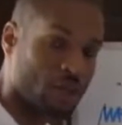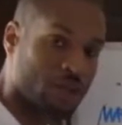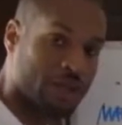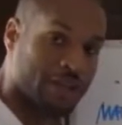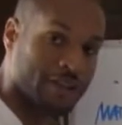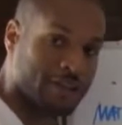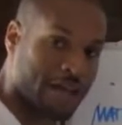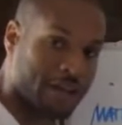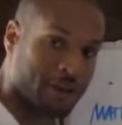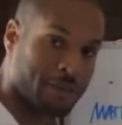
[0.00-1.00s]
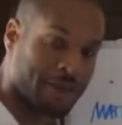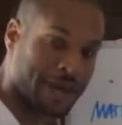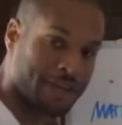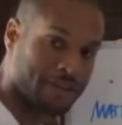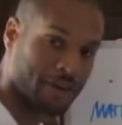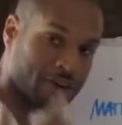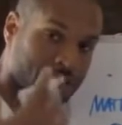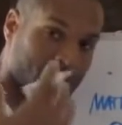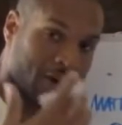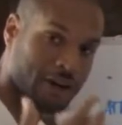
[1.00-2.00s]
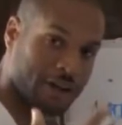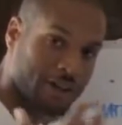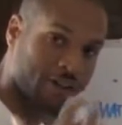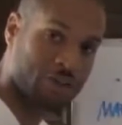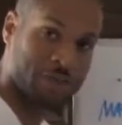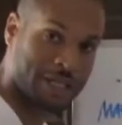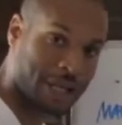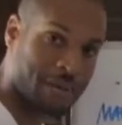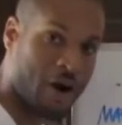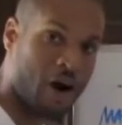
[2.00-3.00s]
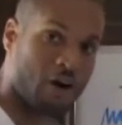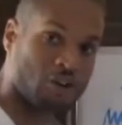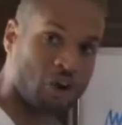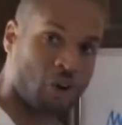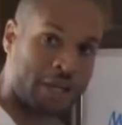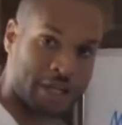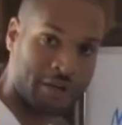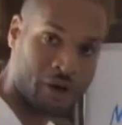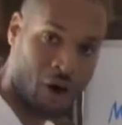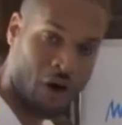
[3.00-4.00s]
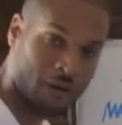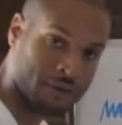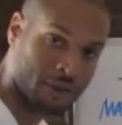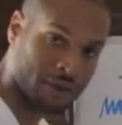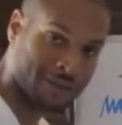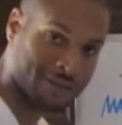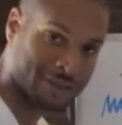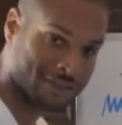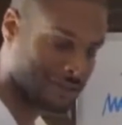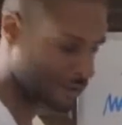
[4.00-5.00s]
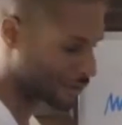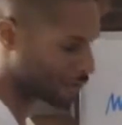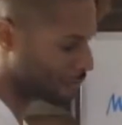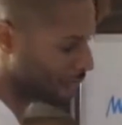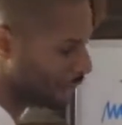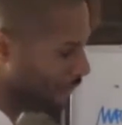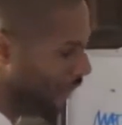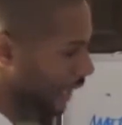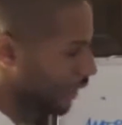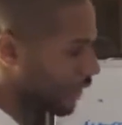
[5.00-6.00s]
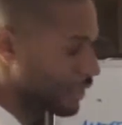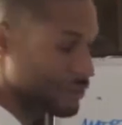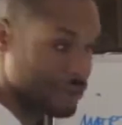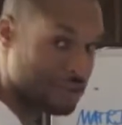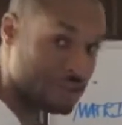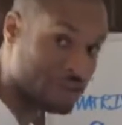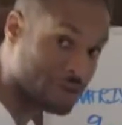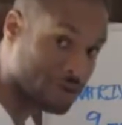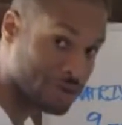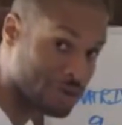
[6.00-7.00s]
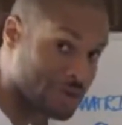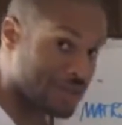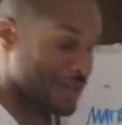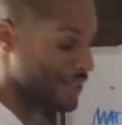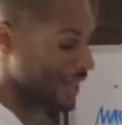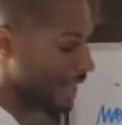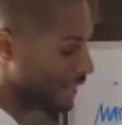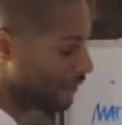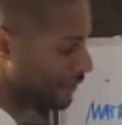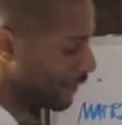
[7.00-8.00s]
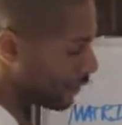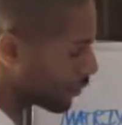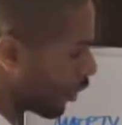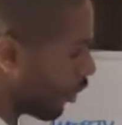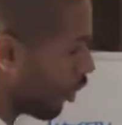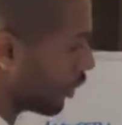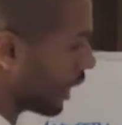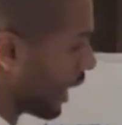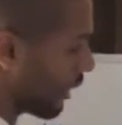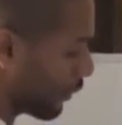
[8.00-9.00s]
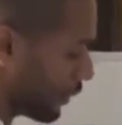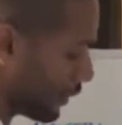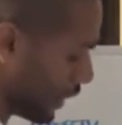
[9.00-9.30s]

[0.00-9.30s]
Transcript: When the other side of your brain turns on, you become all-knowing of all your existences, because there is a you that exists on every